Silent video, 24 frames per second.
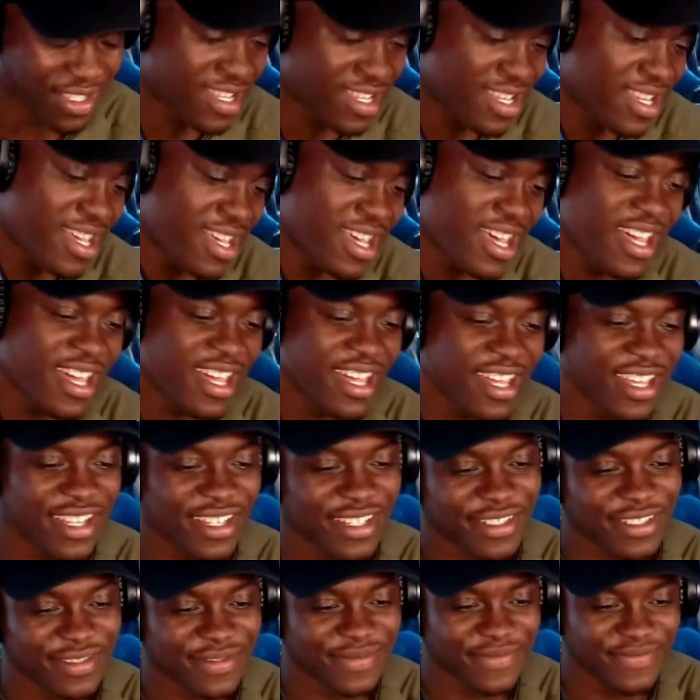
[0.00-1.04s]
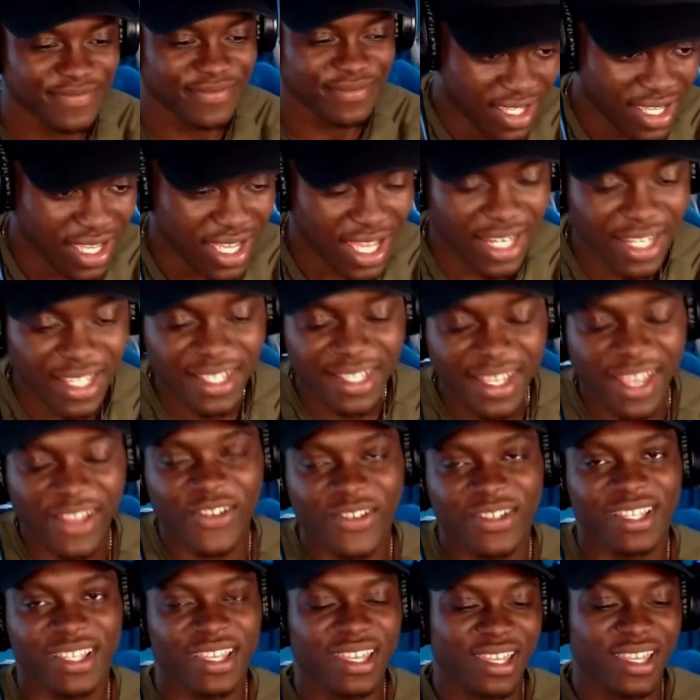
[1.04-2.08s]
Okay. At least they
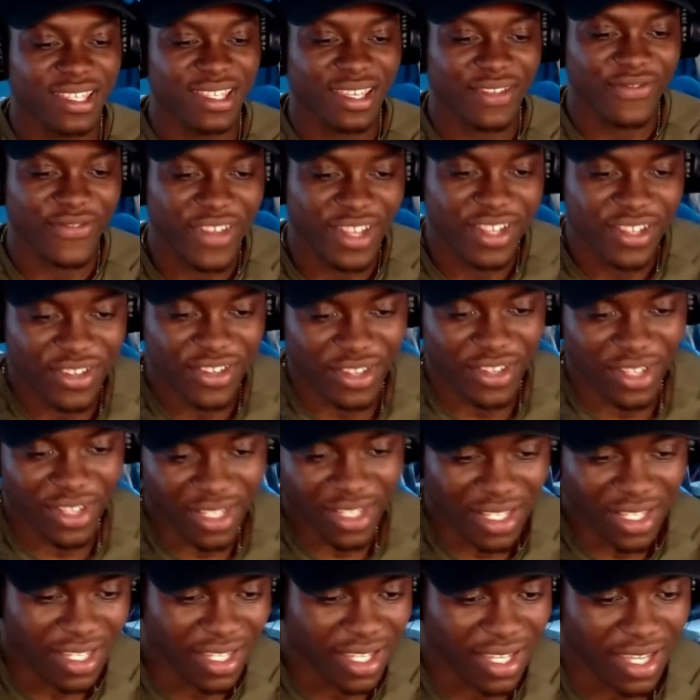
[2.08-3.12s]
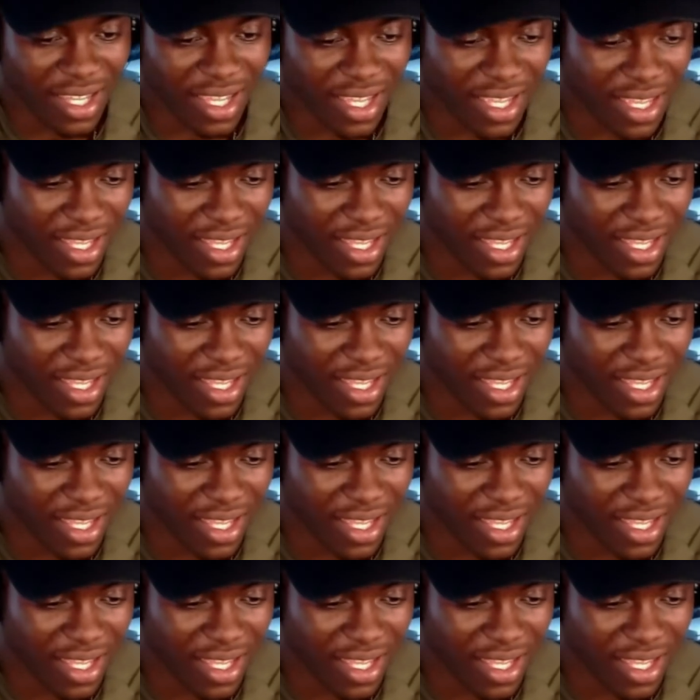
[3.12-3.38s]
got to hear his adventures.